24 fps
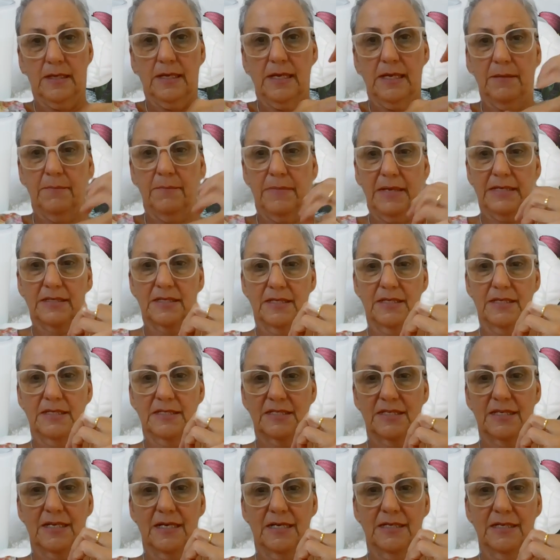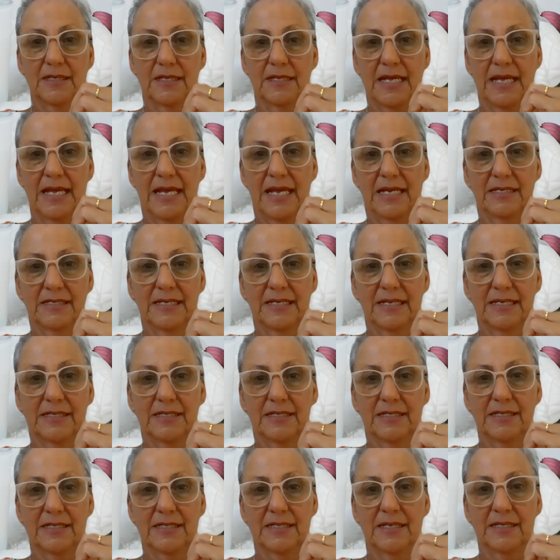And back to the side of the hand,
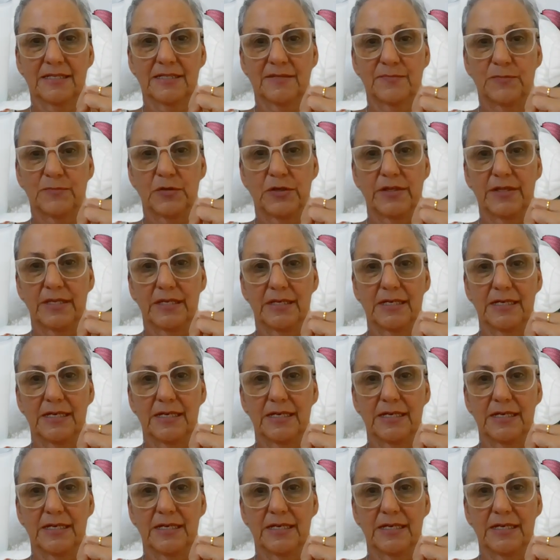taking a nice breath in